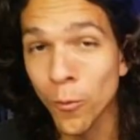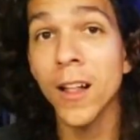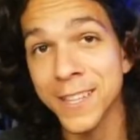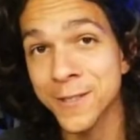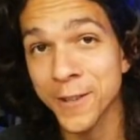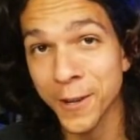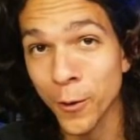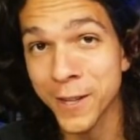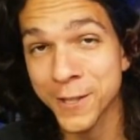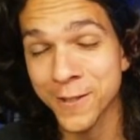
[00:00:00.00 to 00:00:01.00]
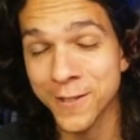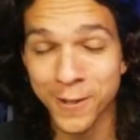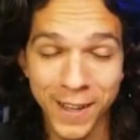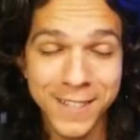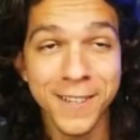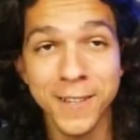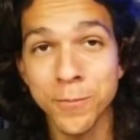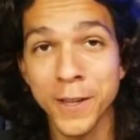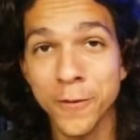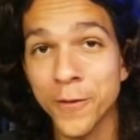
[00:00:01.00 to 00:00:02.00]
answering questions. So that's going to
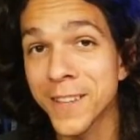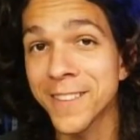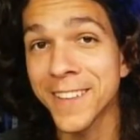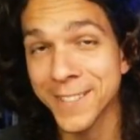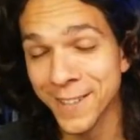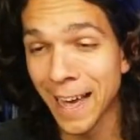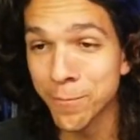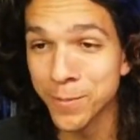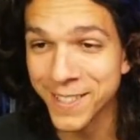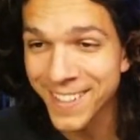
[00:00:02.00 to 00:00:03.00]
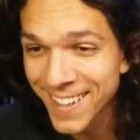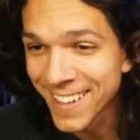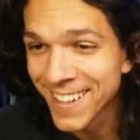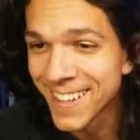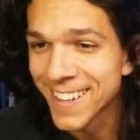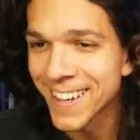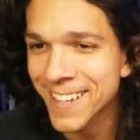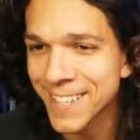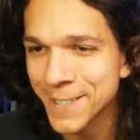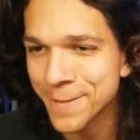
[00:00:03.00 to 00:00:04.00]
be a fun thing to happen.
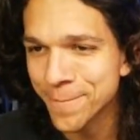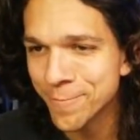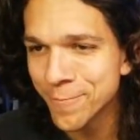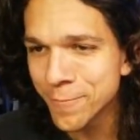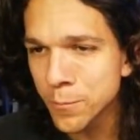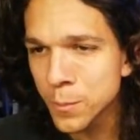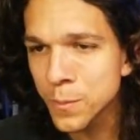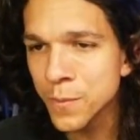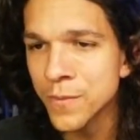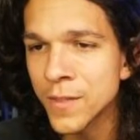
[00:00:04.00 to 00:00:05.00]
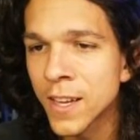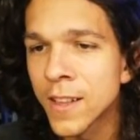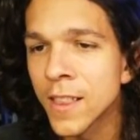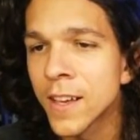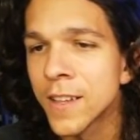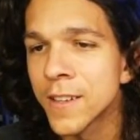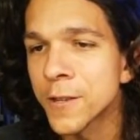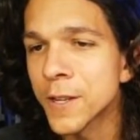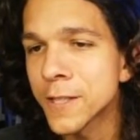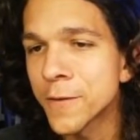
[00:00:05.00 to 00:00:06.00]
Um,
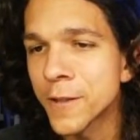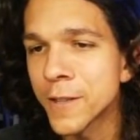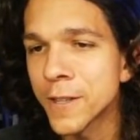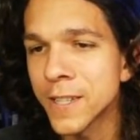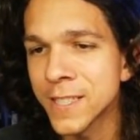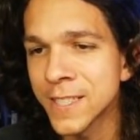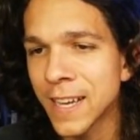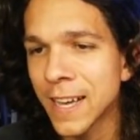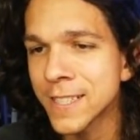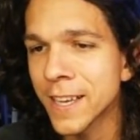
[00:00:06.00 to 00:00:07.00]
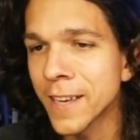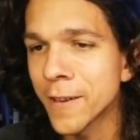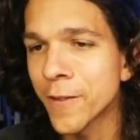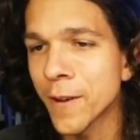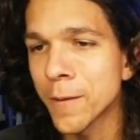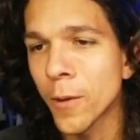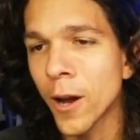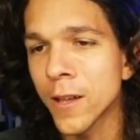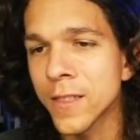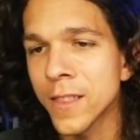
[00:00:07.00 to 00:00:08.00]
Christopher is asking if I mod
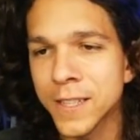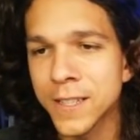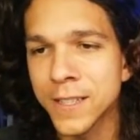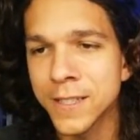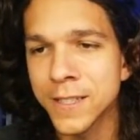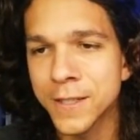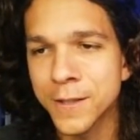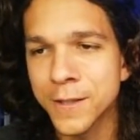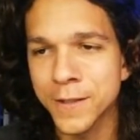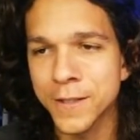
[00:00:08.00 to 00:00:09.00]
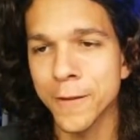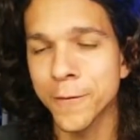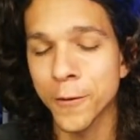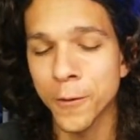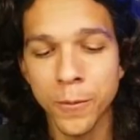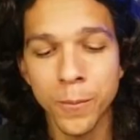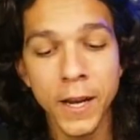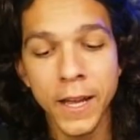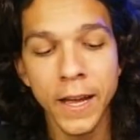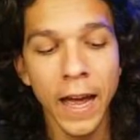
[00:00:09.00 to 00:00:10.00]
lenses uh, for people for money.
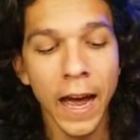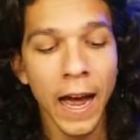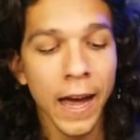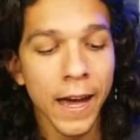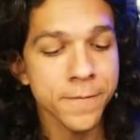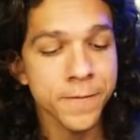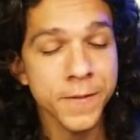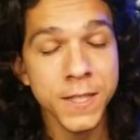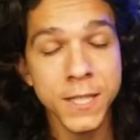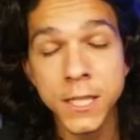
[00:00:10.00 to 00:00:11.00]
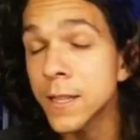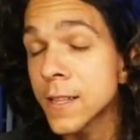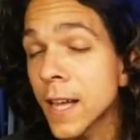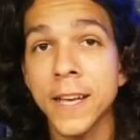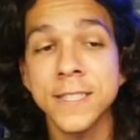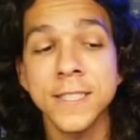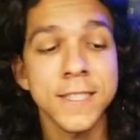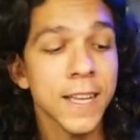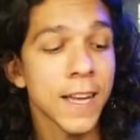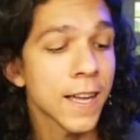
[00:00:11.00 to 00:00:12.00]
I've done that in the past and I
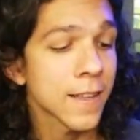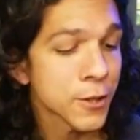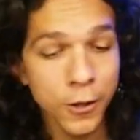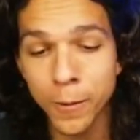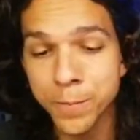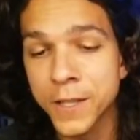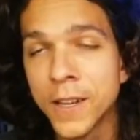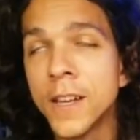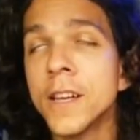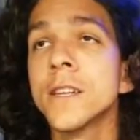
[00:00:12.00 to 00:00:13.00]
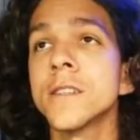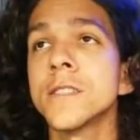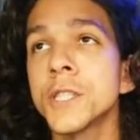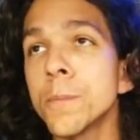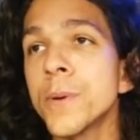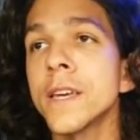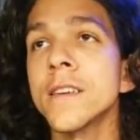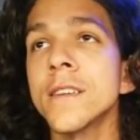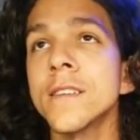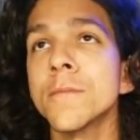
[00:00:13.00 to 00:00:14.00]
stopped because
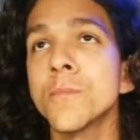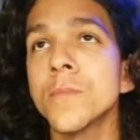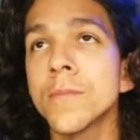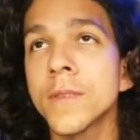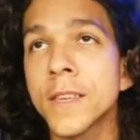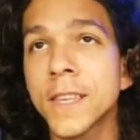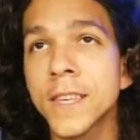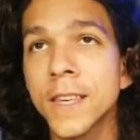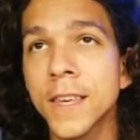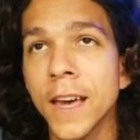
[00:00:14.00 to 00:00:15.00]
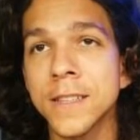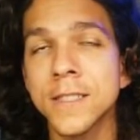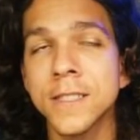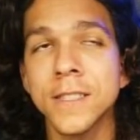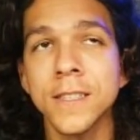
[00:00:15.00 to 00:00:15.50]
shipping gets